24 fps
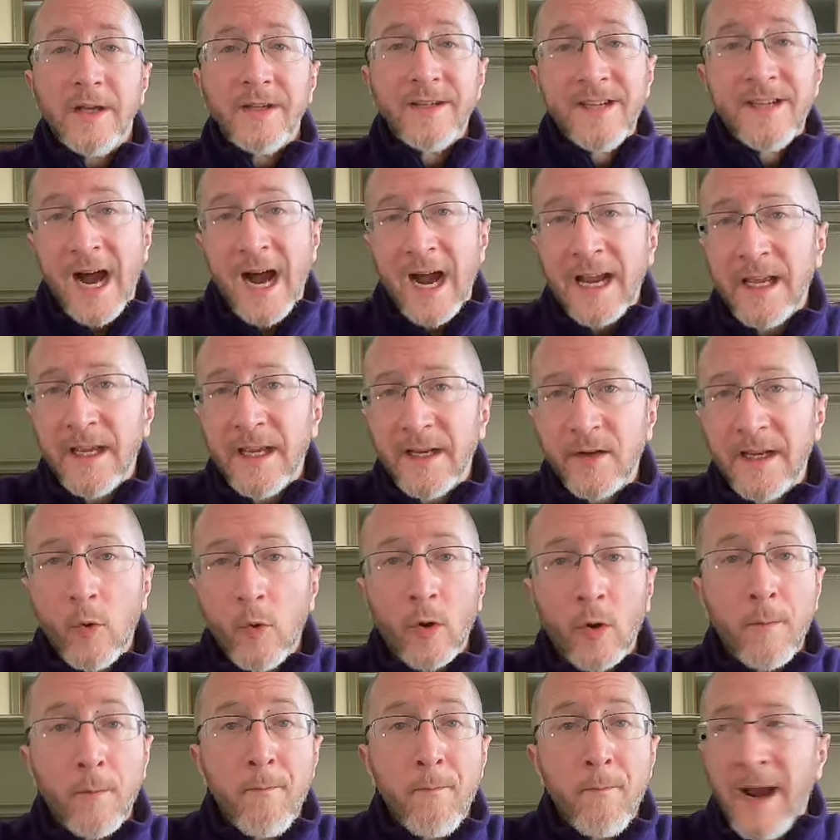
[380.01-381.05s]
diet
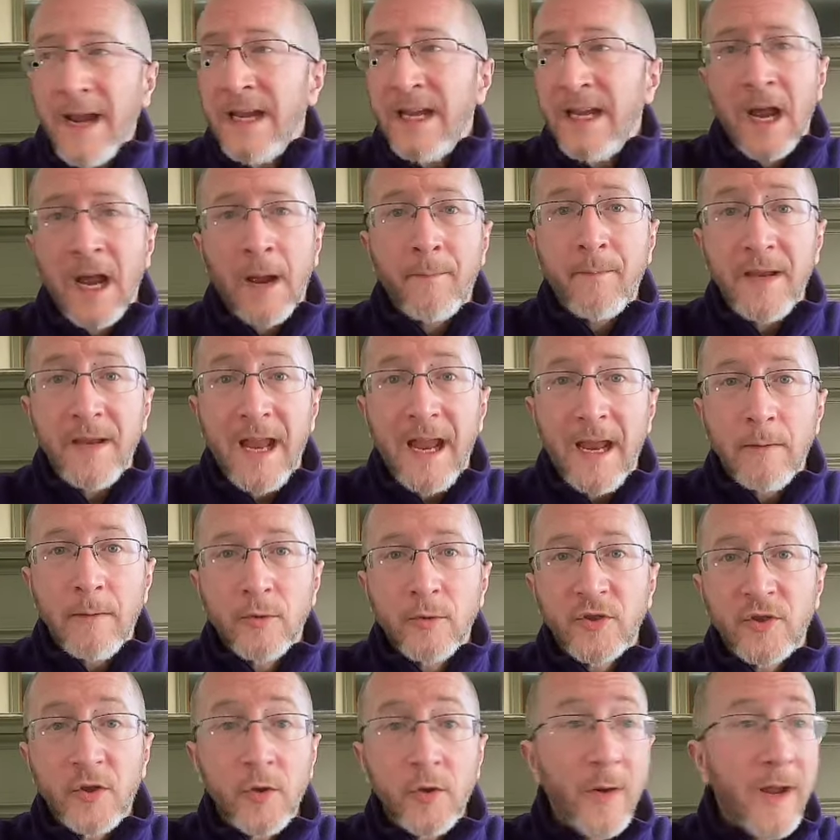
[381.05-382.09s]
or might not be
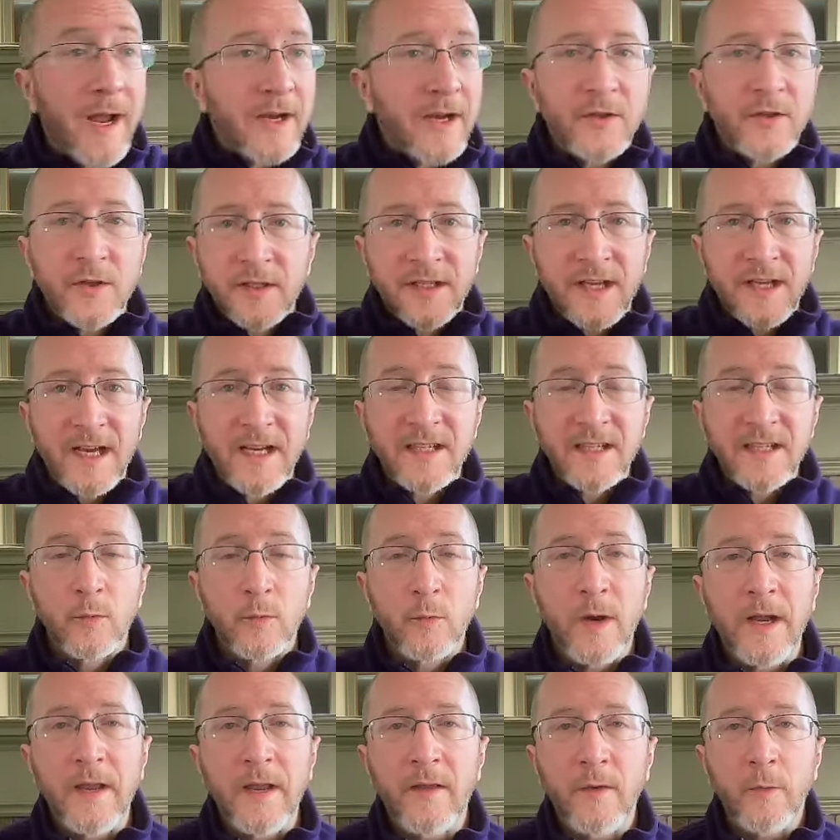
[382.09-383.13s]
able to exercise the
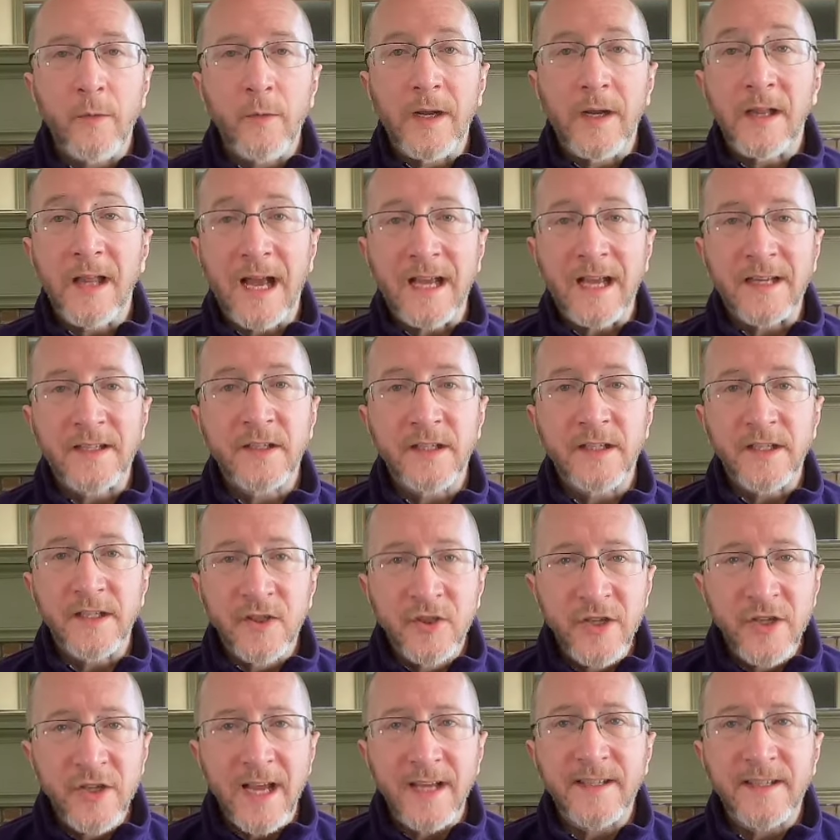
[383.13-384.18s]
way that we classically
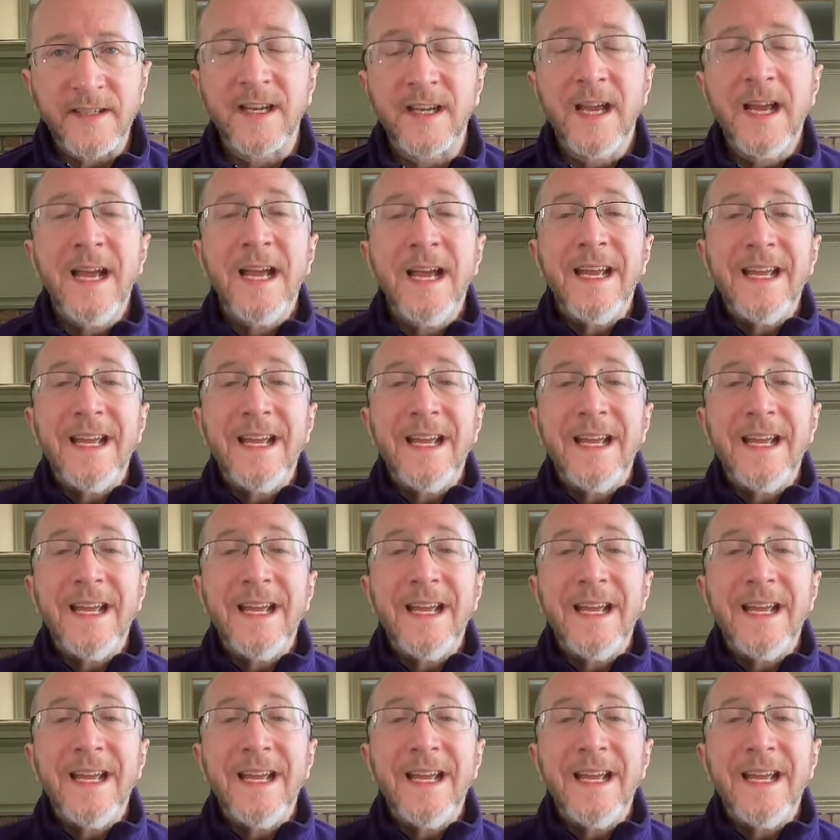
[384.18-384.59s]
suggest